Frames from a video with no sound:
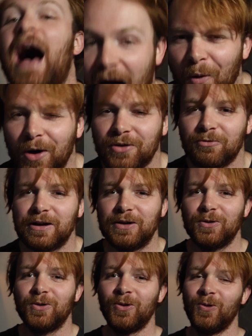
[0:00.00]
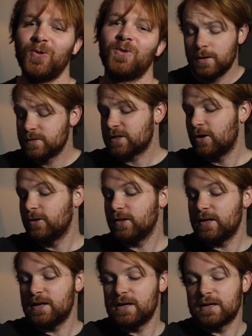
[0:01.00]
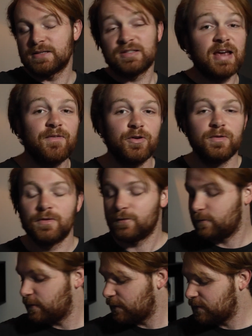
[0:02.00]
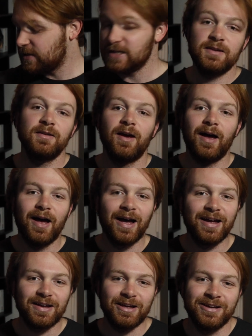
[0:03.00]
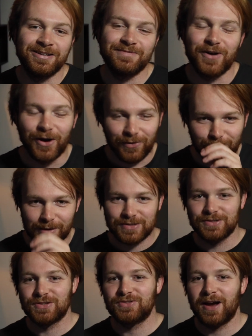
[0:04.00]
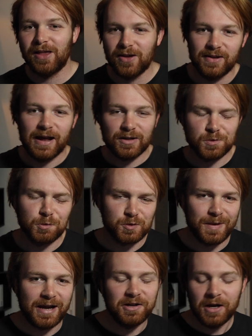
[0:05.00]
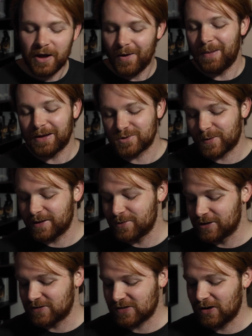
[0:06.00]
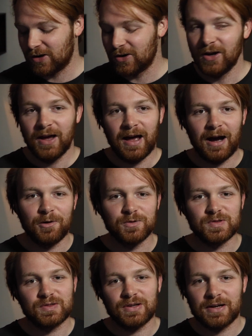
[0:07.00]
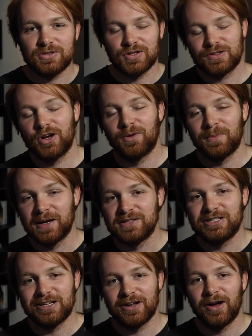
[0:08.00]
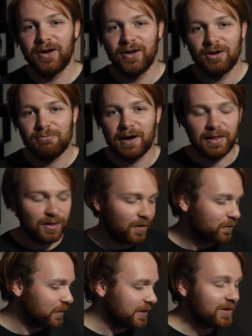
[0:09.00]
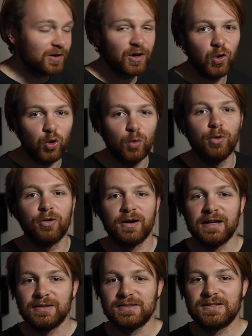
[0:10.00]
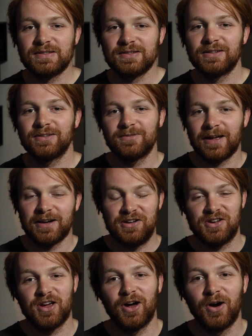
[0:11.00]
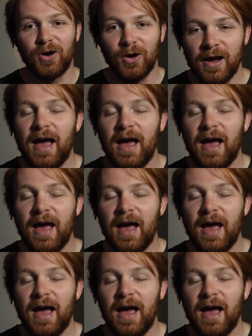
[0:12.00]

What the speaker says: unreal. It's currently 7:50 in Perth, Western Australia. The announcement was made about 20 minutes ago. I just got my dinner, my lovely Uber Eats, ready to go.